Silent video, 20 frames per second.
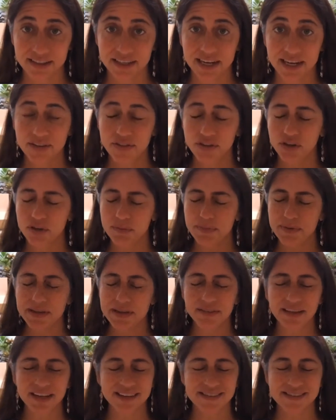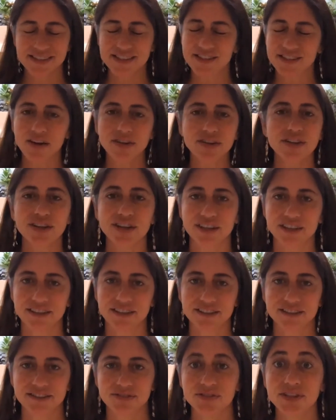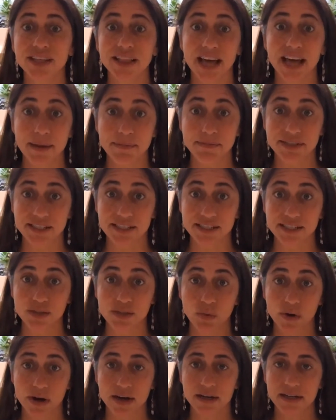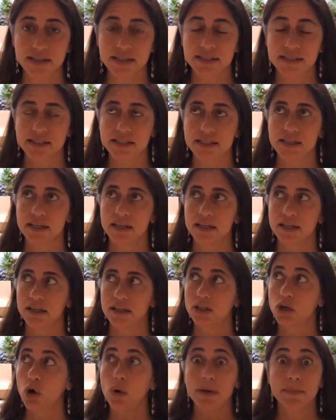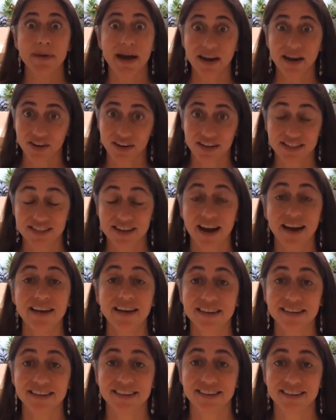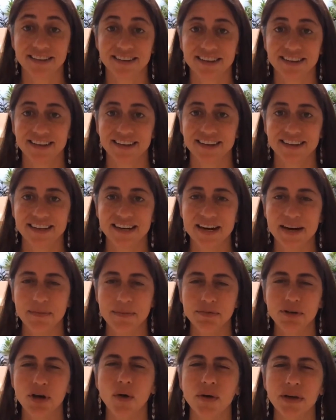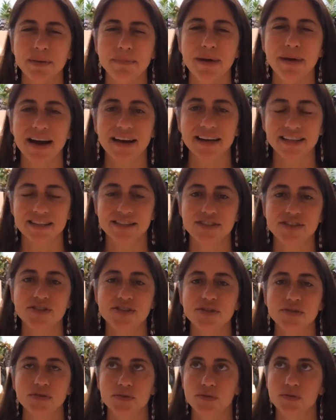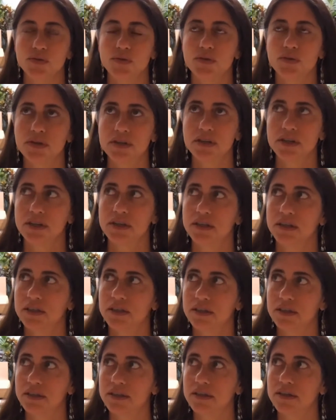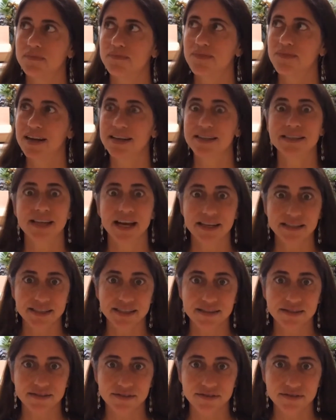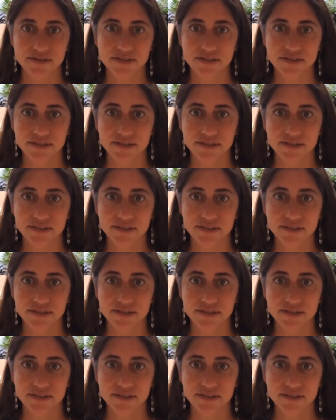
And there could be like subtler relapses where it's going back on a diet, going back into excessive